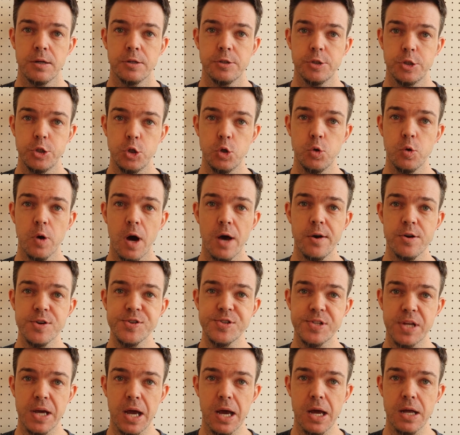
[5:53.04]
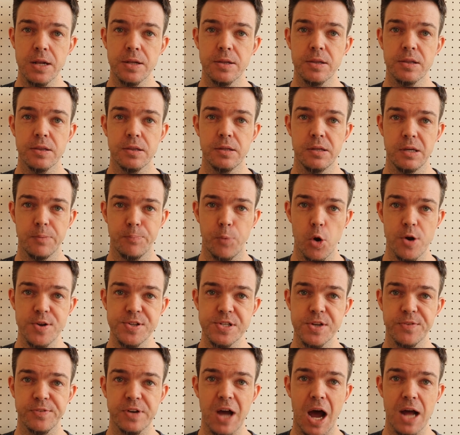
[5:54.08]
Do you understand the
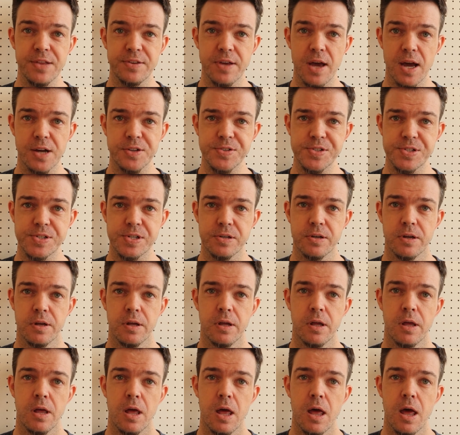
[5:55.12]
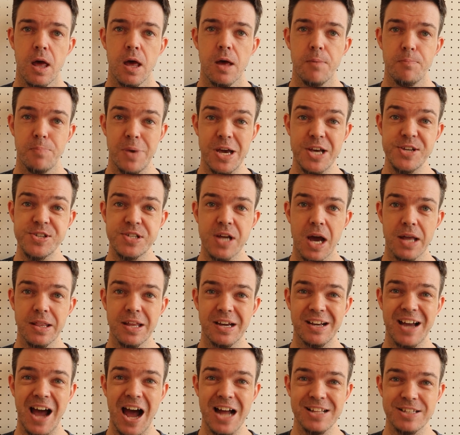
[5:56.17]
importance of context based on the
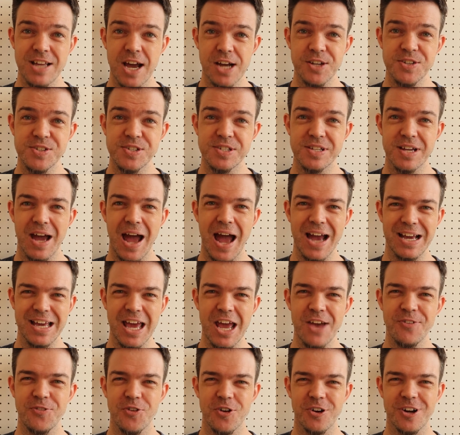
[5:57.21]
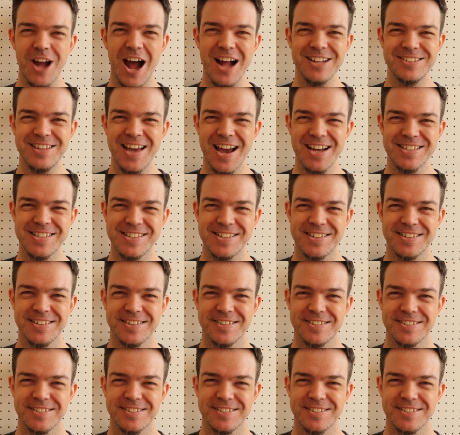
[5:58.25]
context I gave for context?